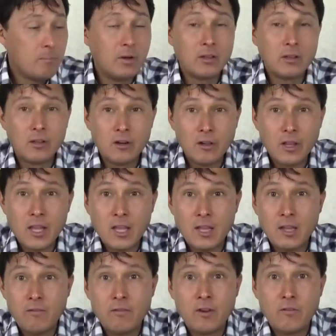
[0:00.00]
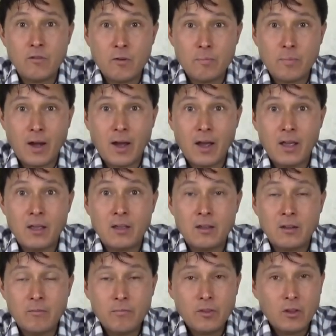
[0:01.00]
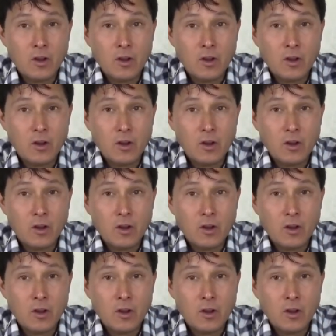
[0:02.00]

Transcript: But literally, even if you buy